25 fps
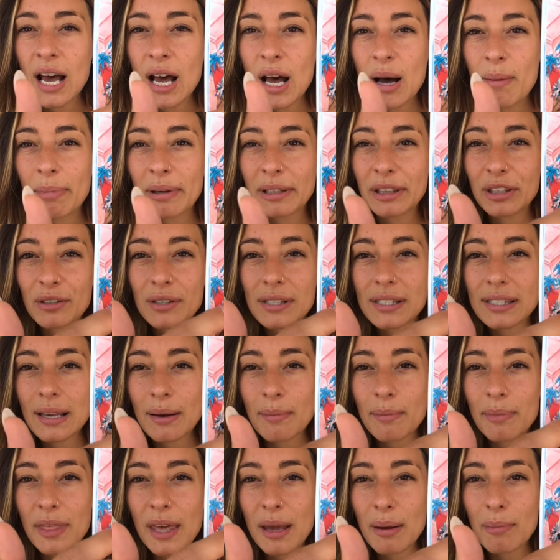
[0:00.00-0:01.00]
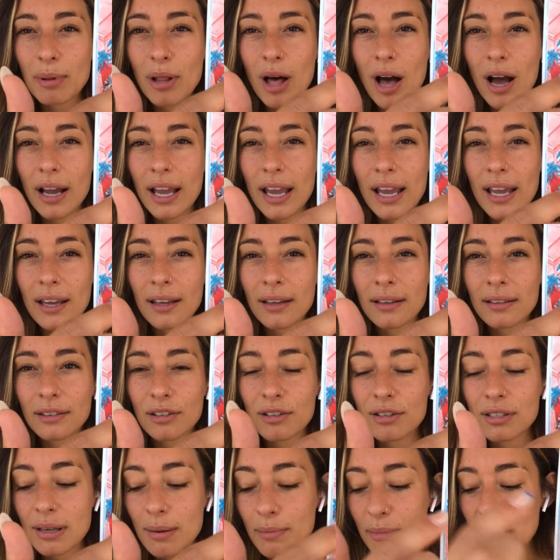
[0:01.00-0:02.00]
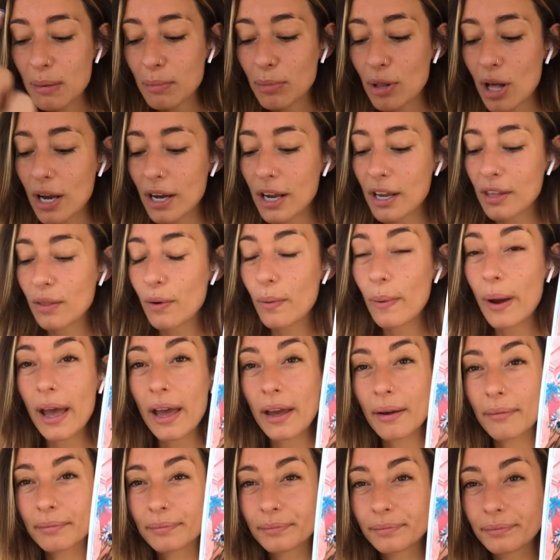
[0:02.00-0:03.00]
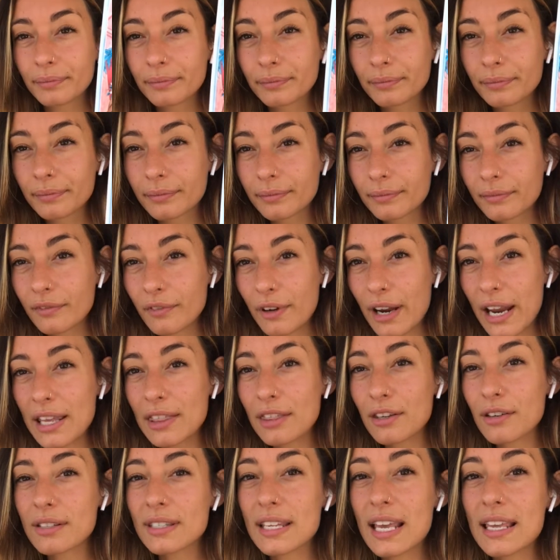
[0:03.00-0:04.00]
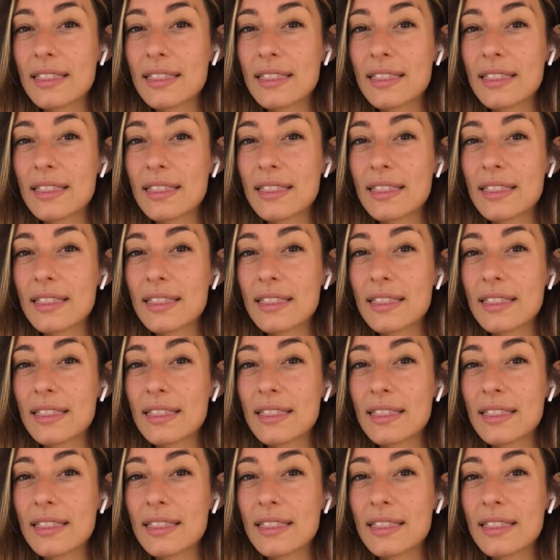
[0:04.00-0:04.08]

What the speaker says: but there's something blocking the way, right? There's like